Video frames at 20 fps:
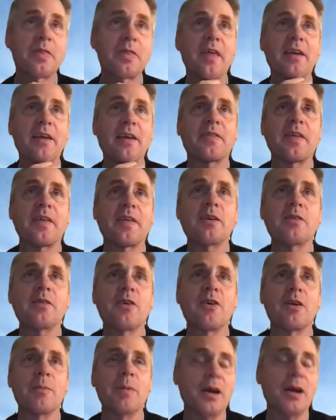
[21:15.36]
Thank you
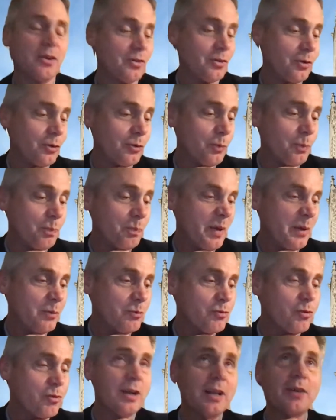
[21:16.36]
very much. It's been
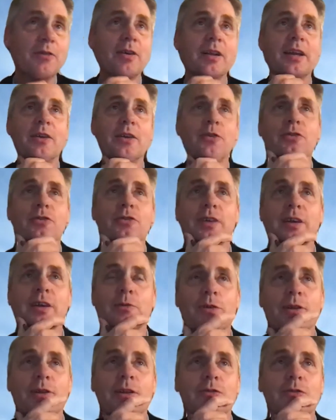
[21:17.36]
really
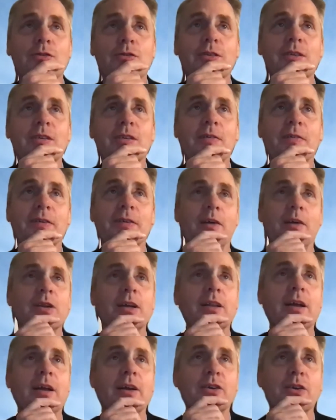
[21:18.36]
interesting stuff. And I
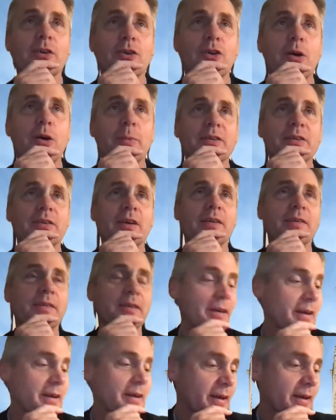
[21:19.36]
really like your comment. And
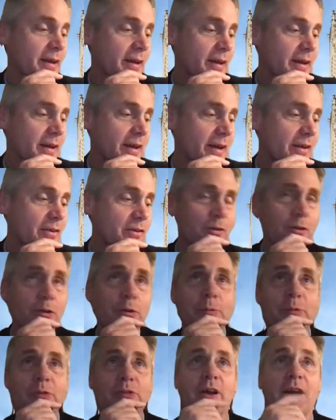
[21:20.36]
as an
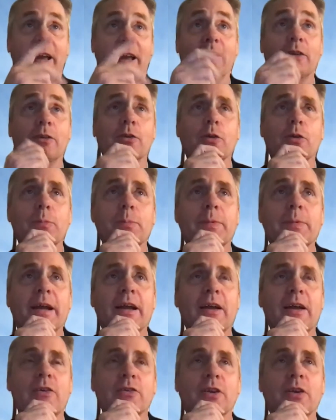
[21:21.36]
urban designer and an urban
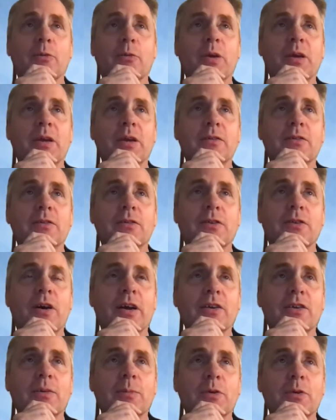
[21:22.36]
planner, you know, we
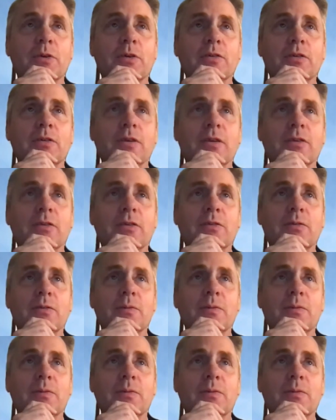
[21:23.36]
design communities,